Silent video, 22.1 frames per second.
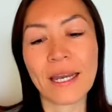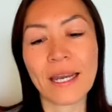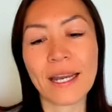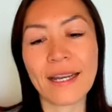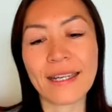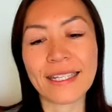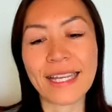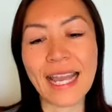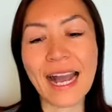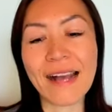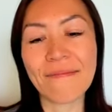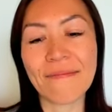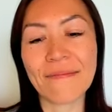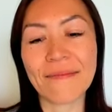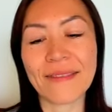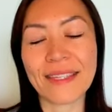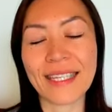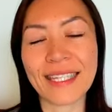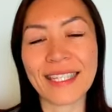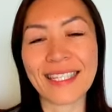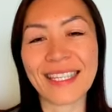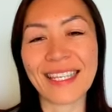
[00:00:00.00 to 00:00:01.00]
yeah,
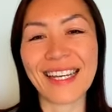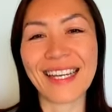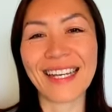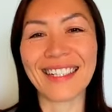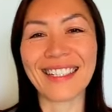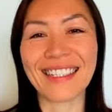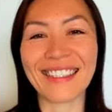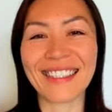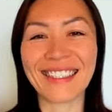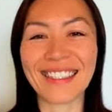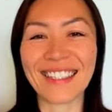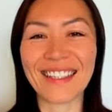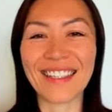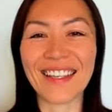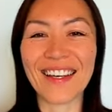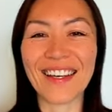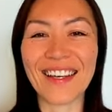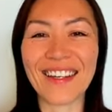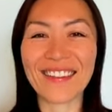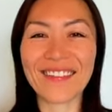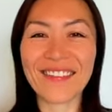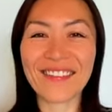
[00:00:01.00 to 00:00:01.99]
there's a
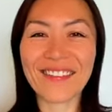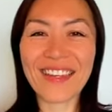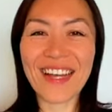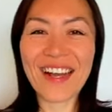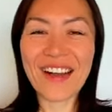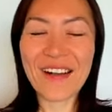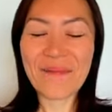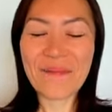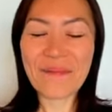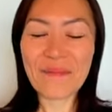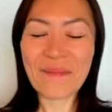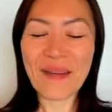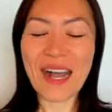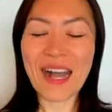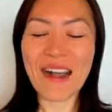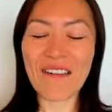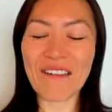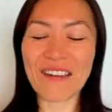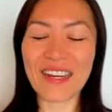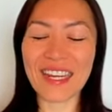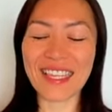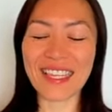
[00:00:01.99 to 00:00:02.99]
lot of
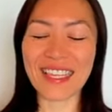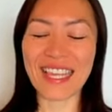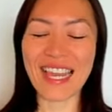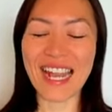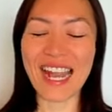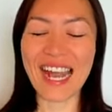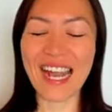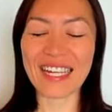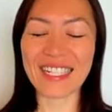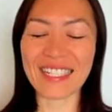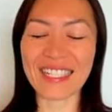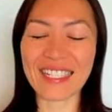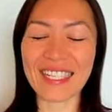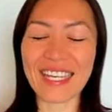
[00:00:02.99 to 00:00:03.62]
power in that.